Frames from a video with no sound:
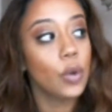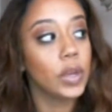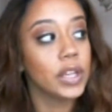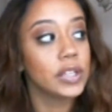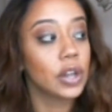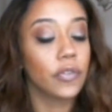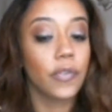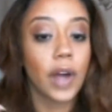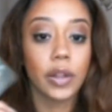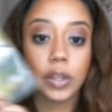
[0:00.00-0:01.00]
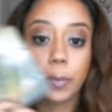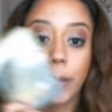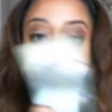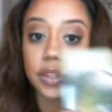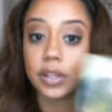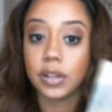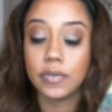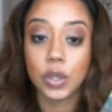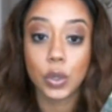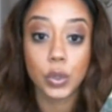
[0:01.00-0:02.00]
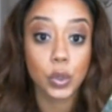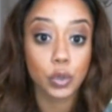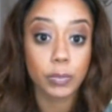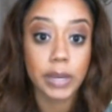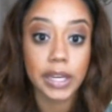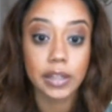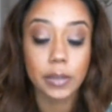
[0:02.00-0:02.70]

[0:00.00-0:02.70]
We start following the path of, you know, social media,